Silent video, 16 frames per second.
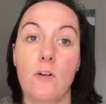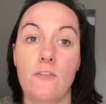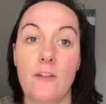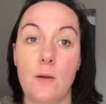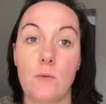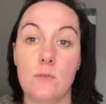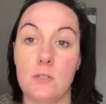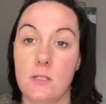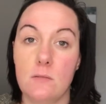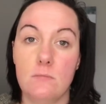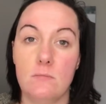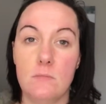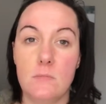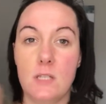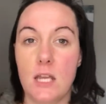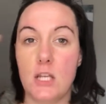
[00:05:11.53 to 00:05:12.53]

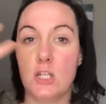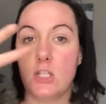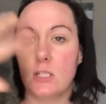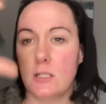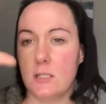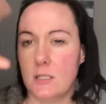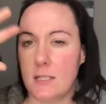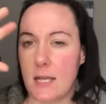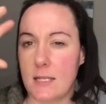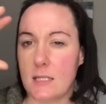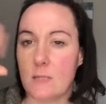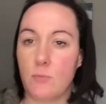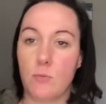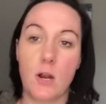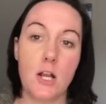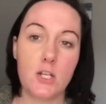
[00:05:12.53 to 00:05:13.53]
foundation dense
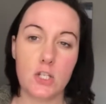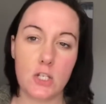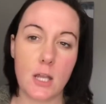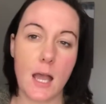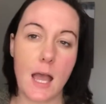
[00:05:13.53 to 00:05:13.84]
brush,